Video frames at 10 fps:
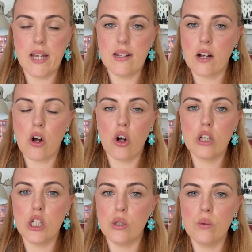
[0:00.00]
I
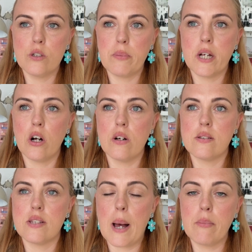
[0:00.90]
can't use
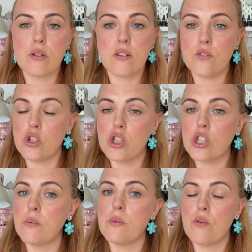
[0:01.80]
because I must have done
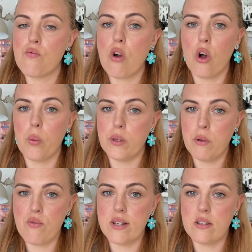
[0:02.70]
something wrong with my
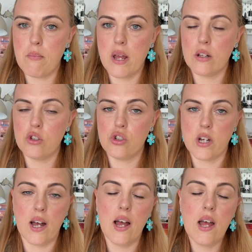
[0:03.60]
resin
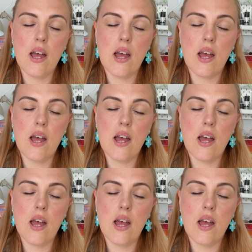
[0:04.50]
mixture,